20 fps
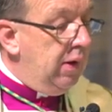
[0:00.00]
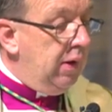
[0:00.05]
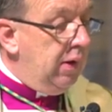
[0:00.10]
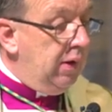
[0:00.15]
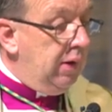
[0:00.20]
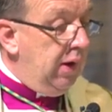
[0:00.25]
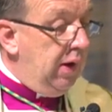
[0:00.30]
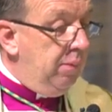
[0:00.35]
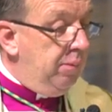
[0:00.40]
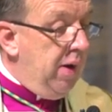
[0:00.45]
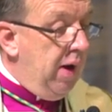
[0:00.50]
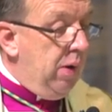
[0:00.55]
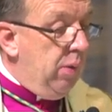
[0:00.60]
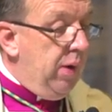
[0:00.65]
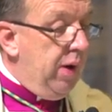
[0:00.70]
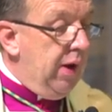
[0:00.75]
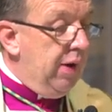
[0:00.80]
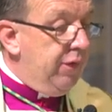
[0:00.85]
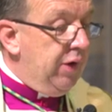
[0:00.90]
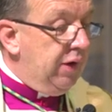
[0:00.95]
Indeed, by
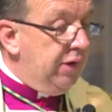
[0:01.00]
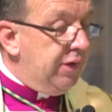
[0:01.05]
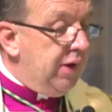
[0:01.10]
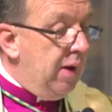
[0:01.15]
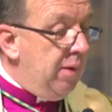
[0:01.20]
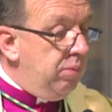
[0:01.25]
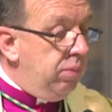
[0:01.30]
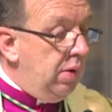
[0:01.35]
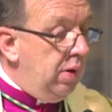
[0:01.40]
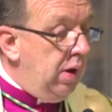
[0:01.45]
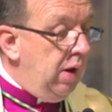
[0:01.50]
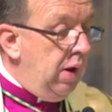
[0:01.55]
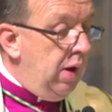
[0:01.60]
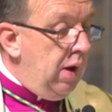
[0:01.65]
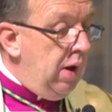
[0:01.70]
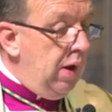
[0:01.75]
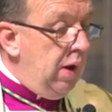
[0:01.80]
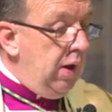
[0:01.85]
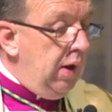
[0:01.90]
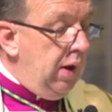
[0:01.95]
way of example,
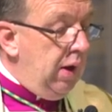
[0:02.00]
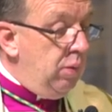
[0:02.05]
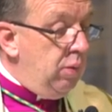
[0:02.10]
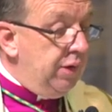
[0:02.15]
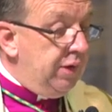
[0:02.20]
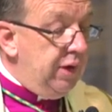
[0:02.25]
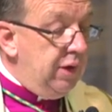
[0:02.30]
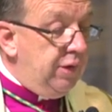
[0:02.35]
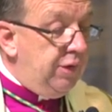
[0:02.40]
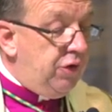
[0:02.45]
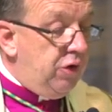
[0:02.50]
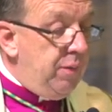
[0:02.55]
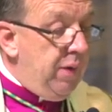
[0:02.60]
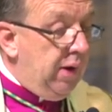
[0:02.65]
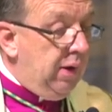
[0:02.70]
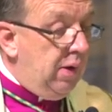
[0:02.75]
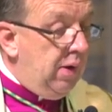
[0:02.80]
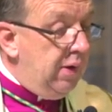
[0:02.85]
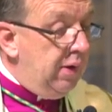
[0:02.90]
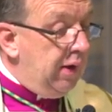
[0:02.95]
he was
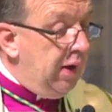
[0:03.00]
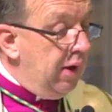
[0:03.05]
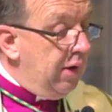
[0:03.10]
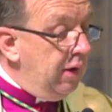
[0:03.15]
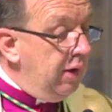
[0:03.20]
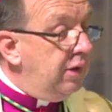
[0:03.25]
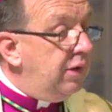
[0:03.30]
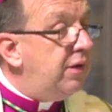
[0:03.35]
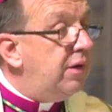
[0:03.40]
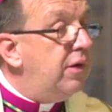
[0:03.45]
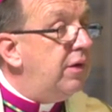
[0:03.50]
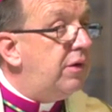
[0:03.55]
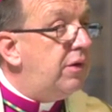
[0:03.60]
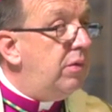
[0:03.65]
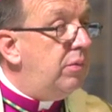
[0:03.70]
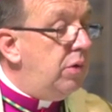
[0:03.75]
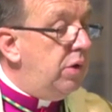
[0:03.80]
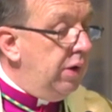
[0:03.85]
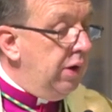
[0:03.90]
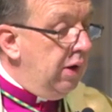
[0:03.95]
instrumental in getting
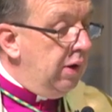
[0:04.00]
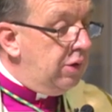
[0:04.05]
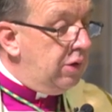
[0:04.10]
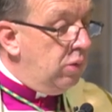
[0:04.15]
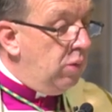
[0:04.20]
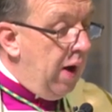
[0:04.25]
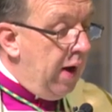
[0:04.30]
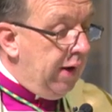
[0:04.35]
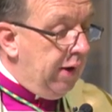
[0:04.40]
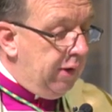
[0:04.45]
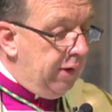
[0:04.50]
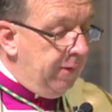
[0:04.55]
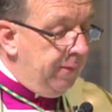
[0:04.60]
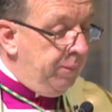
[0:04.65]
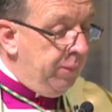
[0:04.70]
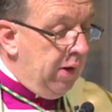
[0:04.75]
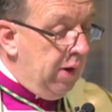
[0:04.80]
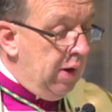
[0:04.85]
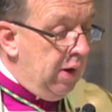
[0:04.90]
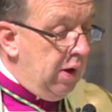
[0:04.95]
Sister Maria Dwyer,
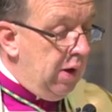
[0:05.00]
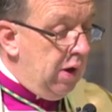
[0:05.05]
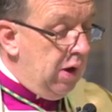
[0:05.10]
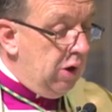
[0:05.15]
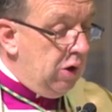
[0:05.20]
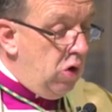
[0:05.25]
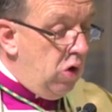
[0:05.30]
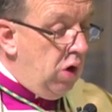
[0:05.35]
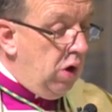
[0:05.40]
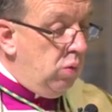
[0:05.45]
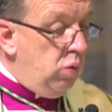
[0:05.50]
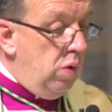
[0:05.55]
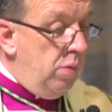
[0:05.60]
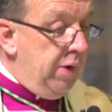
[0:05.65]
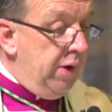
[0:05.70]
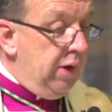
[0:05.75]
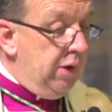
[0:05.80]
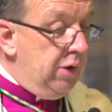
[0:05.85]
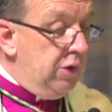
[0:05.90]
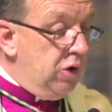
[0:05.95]
a Cork
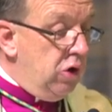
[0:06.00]
woman and